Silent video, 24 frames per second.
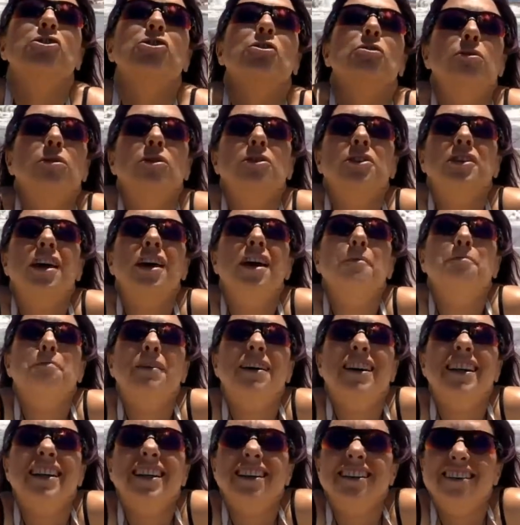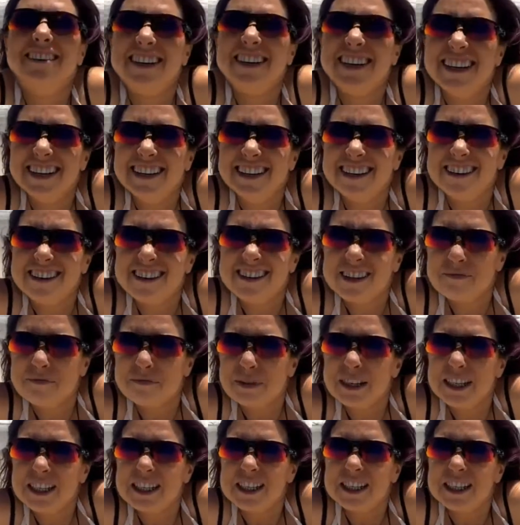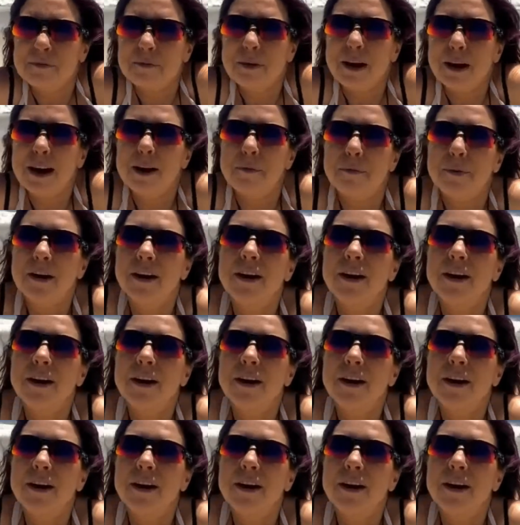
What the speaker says: shoulders up by your ears and pinch them up.